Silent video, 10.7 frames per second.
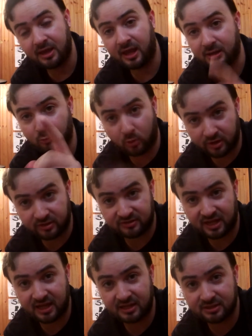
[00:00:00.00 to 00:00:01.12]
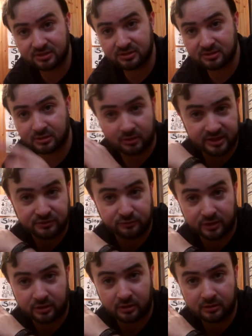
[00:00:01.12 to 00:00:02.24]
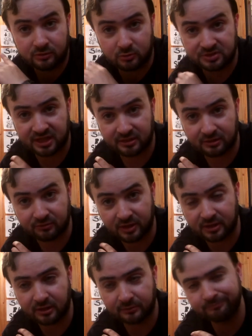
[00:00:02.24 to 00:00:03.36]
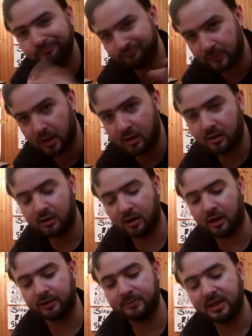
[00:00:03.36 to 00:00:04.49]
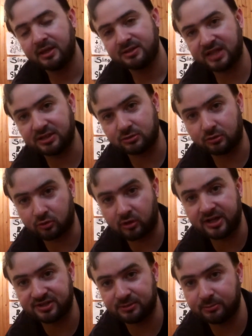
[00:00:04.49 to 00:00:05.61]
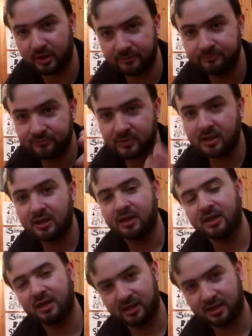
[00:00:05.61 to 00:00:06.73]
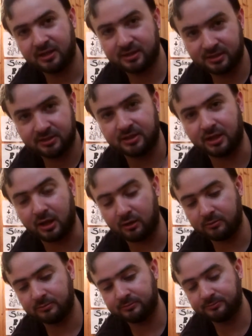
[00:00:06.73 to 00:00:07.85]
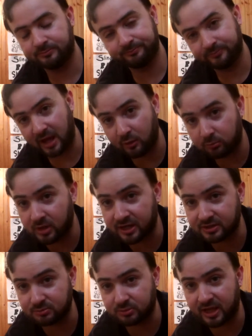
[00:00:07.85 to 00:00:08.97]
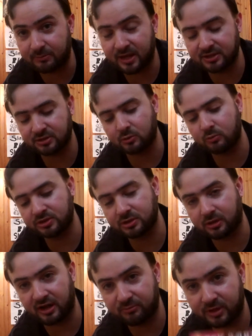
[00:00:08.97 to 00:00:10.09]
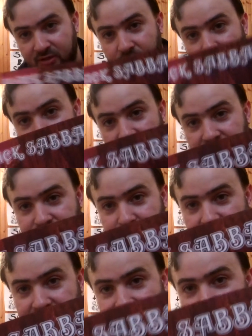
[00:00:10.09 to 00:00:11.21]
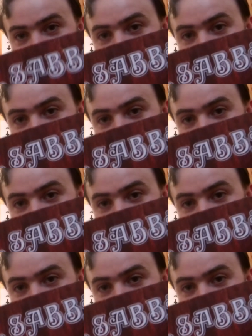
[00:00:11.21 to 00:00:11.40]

And in one of the takes, the lights flicker towards the end of the video. Alright, sounds a little crazy, but, you know, I don't practice black magic or witchcraft, but I do practice Black Sabbath.